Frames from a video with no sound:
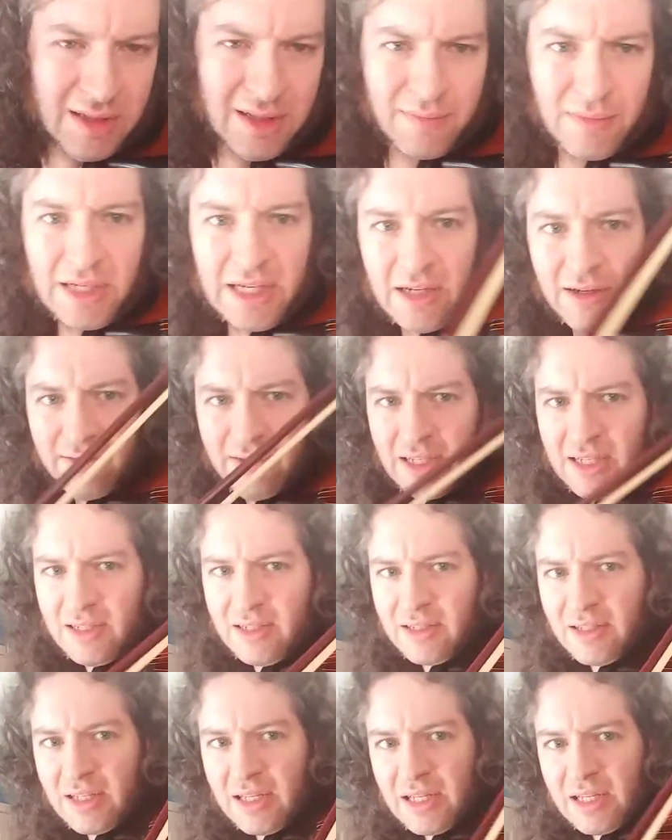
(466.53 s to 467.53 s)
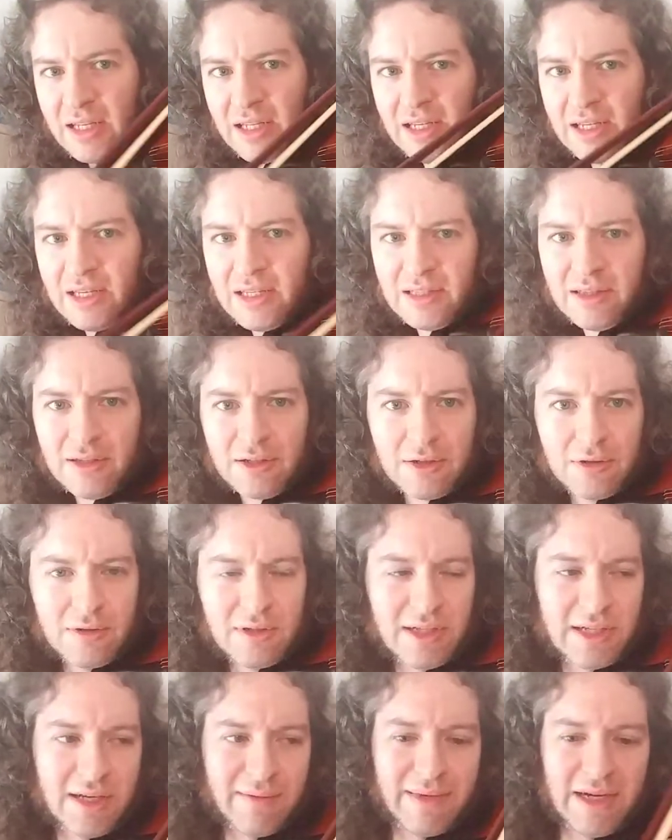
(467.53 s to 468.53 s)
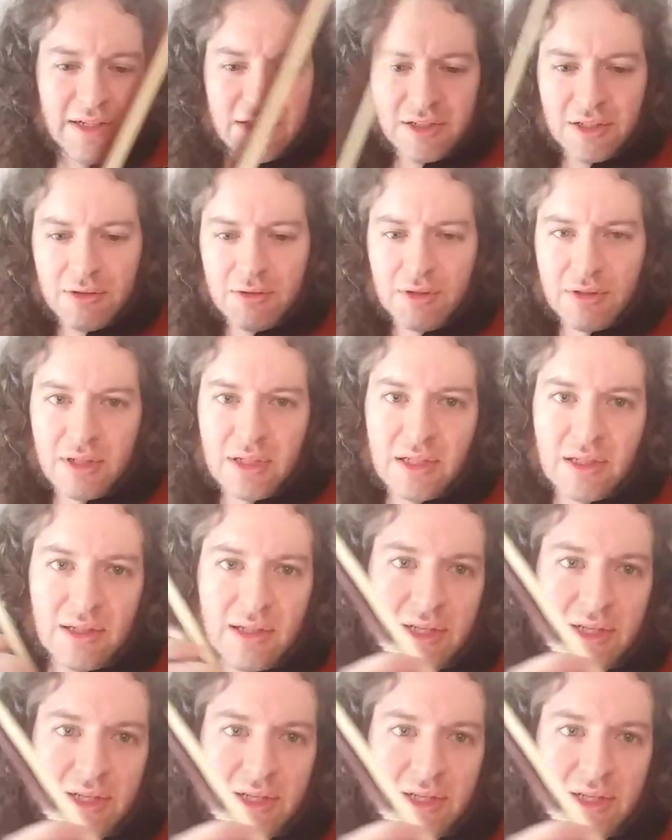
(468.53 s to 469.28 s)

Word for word: I'm kind of like knitting it through, like imagine you were knit,